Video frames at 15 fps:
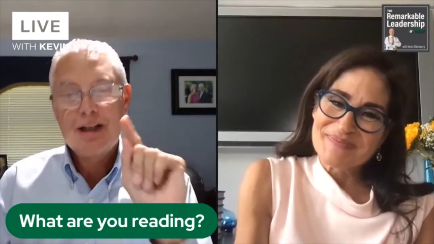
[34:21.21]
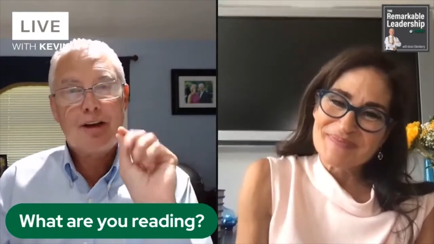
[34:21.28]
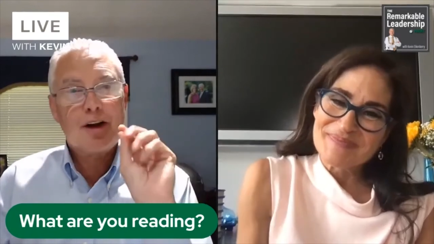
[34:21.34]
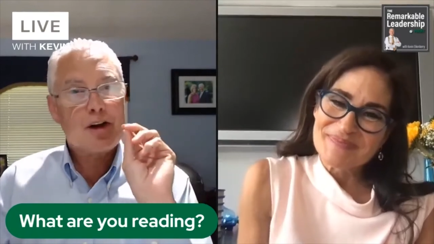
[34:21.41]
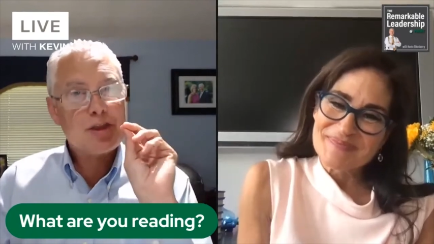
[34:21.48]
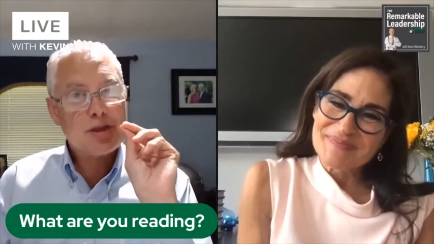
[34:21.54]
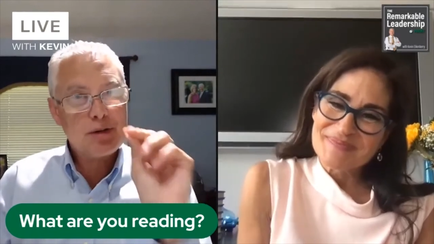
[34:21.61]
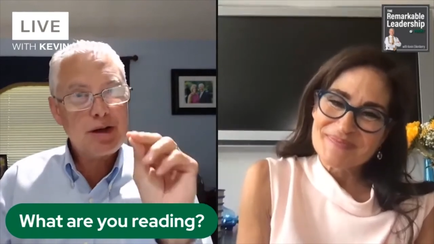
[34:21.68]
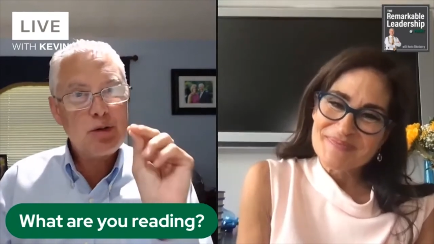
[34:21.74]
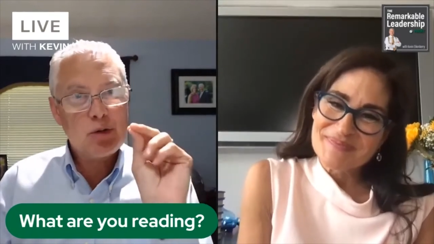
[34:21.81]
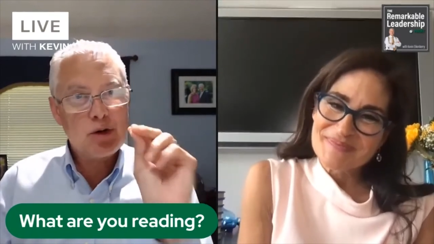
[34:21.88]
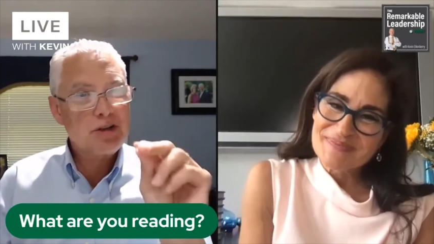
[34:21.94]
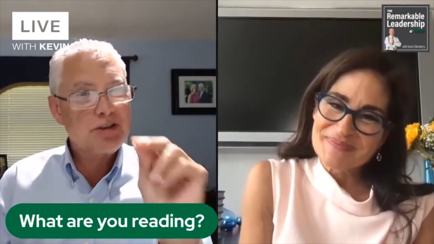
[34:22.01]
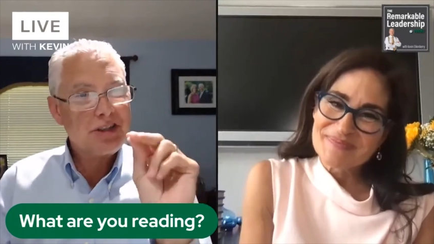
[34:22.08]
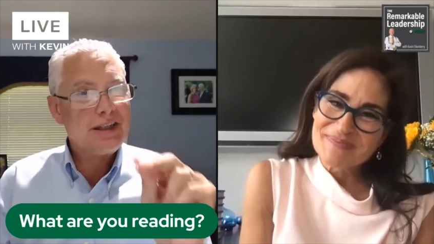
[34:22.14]
Speaker 1: There are three
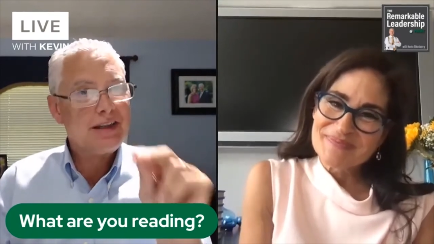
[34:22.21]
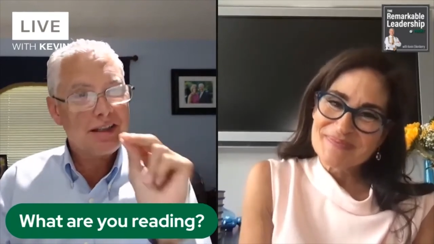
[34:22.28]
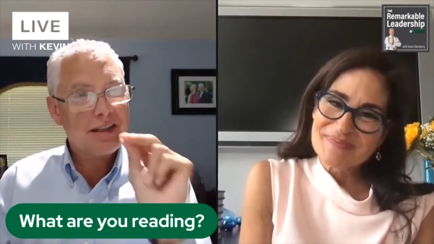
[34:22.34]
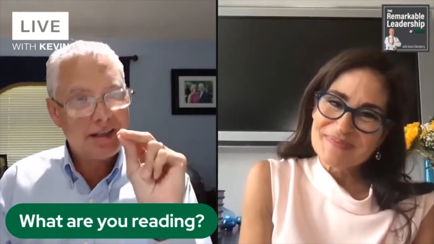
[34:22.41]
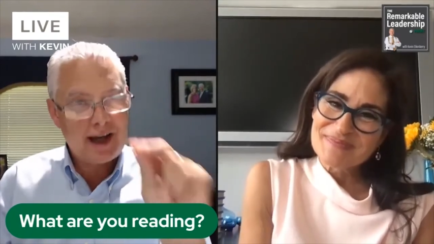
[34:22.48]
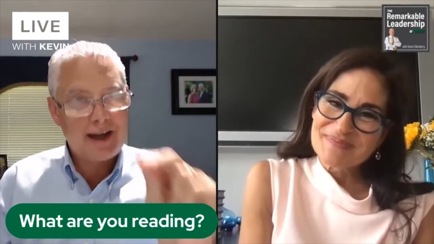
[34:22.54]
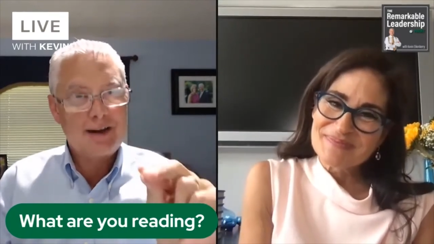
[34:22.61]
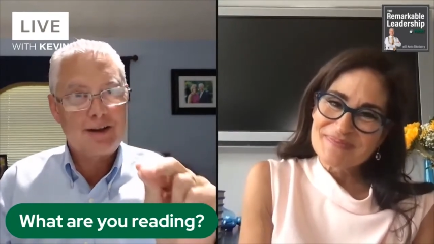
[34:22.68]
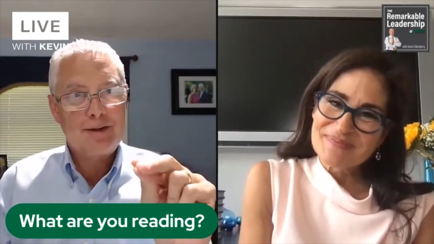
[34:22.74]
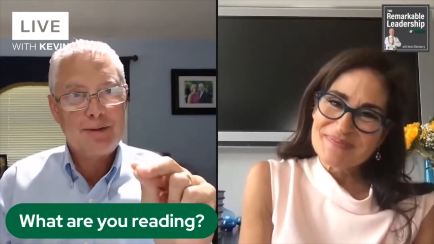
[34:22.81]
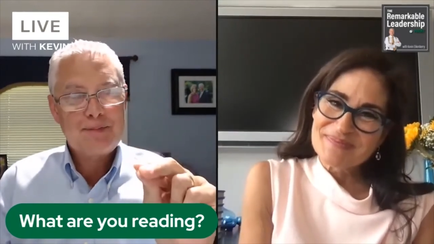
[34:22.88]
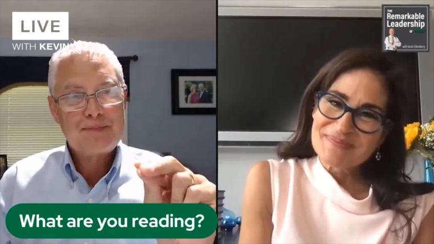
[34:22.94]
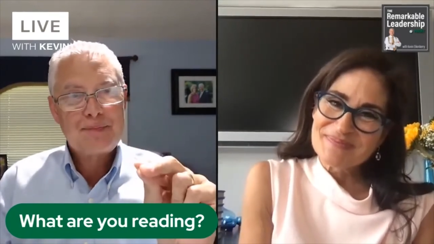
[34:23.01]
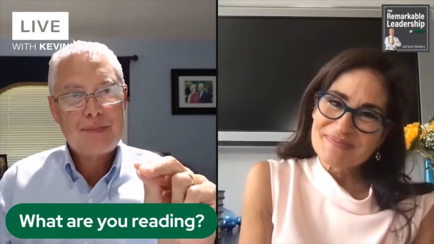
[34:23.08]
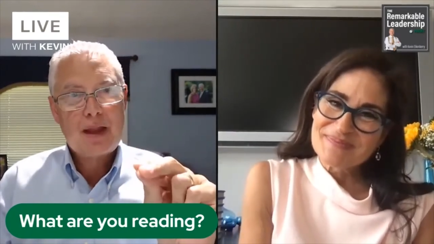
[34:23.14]
words in the
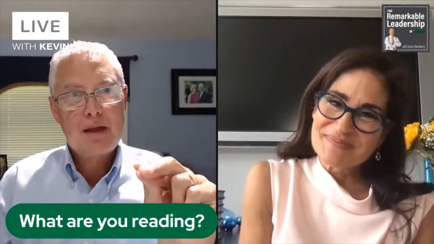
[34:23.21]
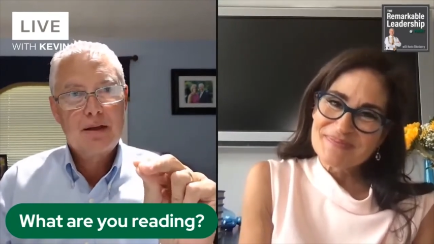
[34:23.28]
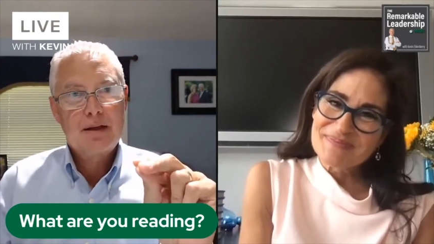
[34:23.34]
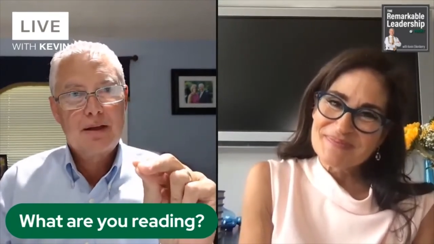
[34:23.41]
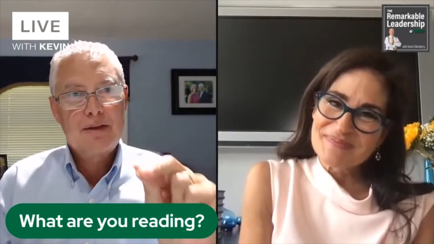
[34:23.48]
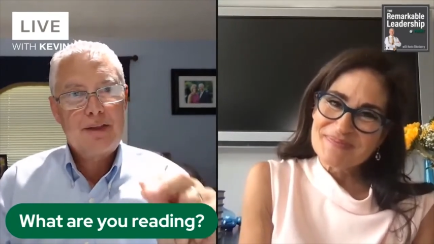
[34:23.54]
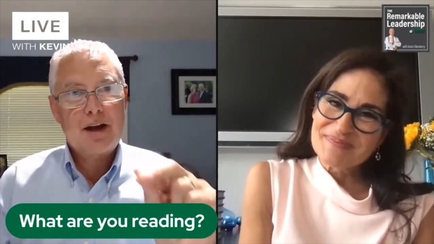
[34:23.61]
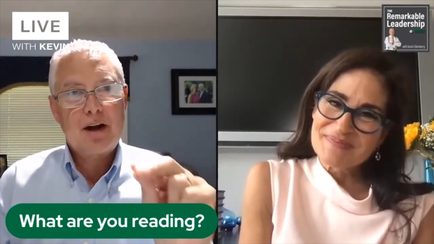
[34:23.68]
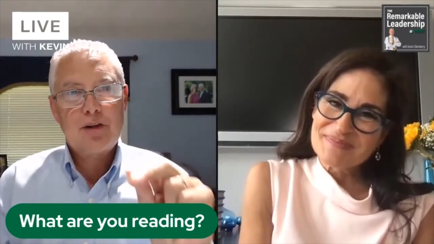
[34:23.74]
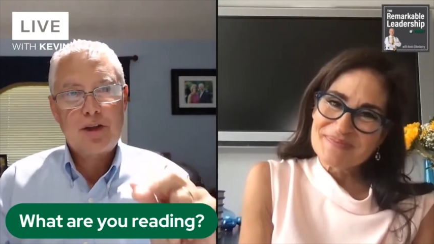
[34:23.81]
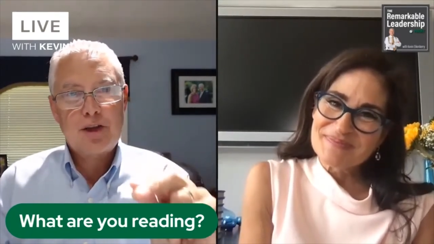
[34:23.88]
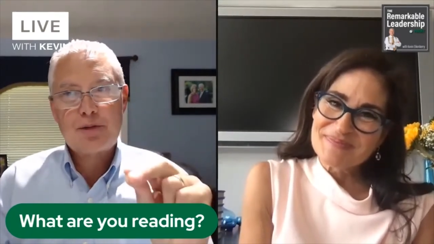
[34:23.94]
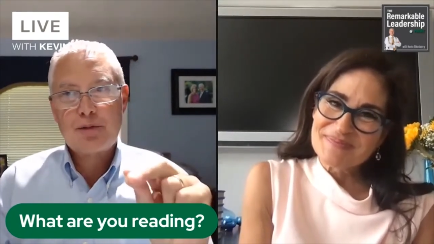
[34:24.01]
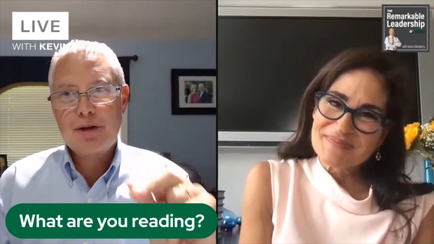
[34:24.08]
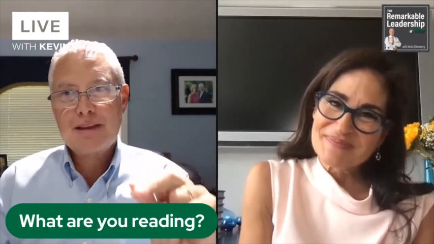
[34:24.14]
title that are
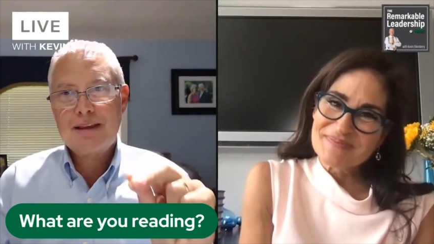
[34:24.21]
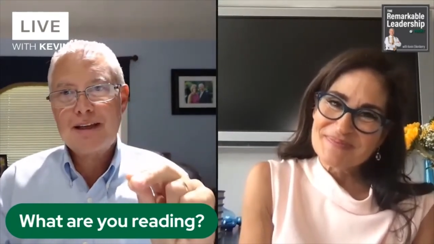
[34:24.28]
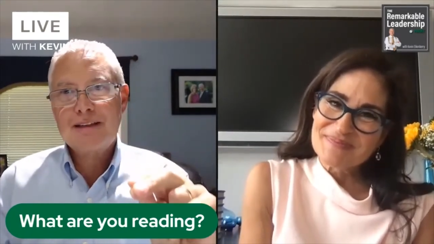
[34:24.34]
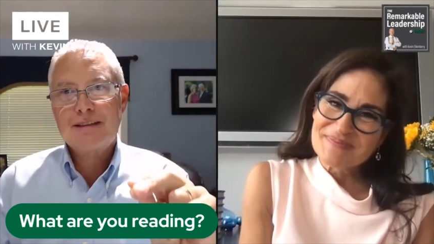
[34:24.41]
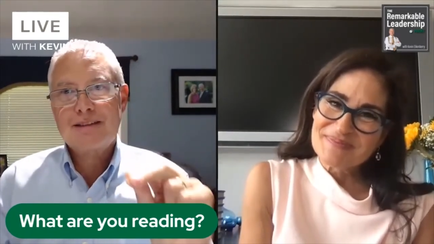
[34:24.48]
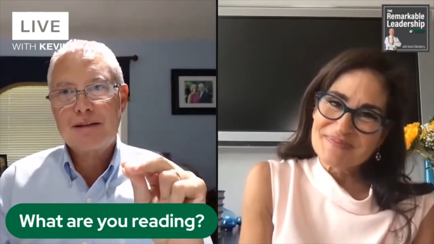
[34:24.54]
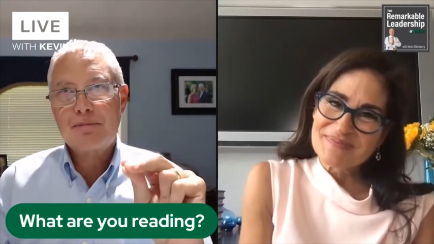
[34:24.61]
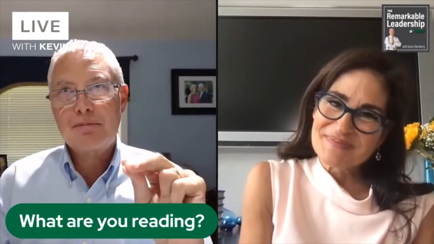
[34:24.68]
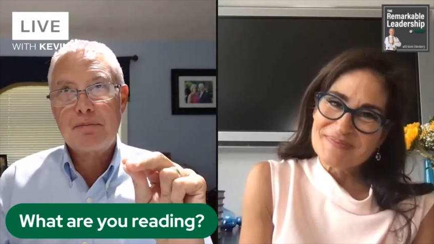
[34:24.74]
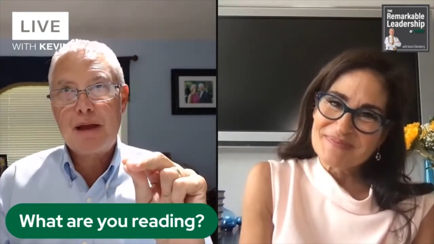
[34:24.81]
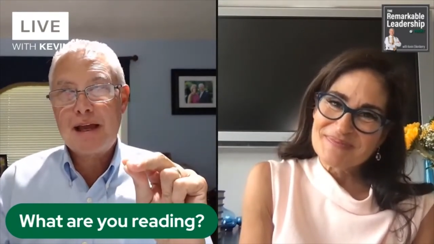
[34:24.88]
the three things that